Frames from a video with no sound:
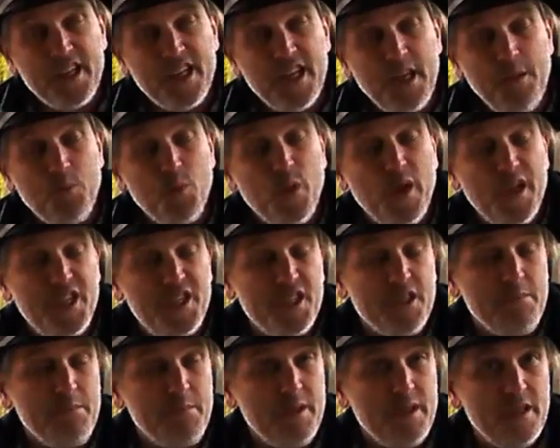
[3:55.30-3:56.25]
to keep
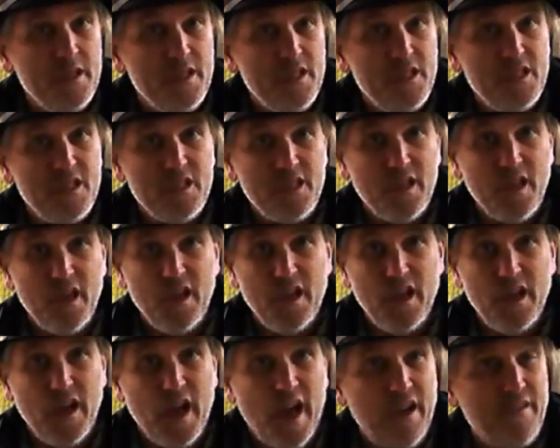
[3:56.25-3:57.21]
raising bees.
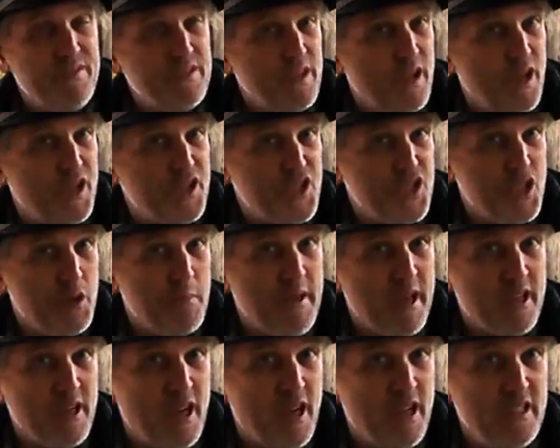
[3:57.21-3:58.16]
I've lost all my
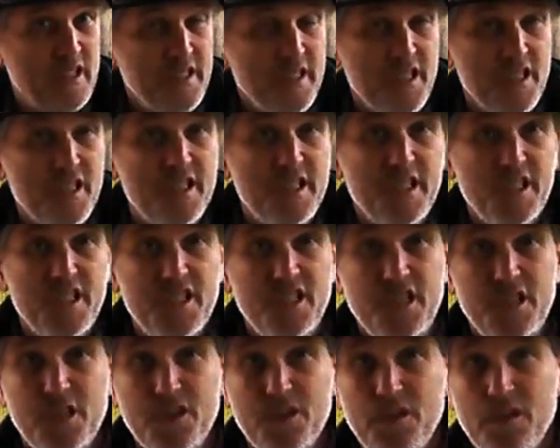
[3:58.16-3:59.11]
colonies this
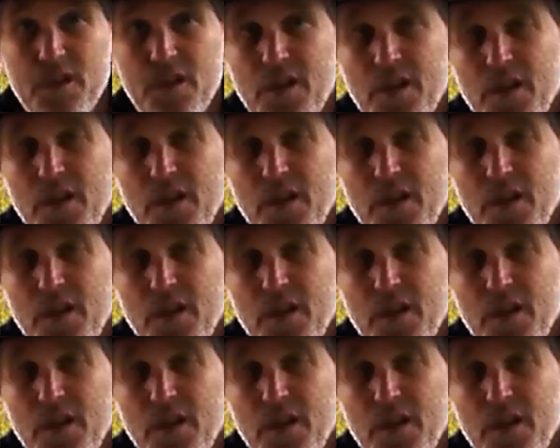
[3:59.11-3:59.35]
year,